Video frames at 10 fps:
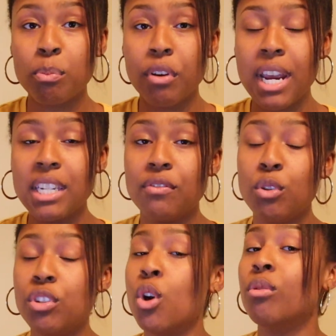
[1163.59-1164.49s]
a brand if
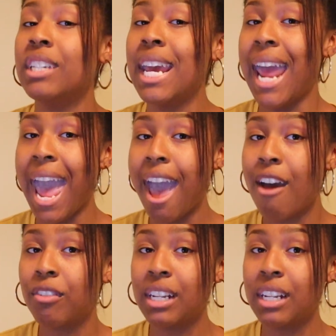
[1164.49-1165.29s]
you don't yet have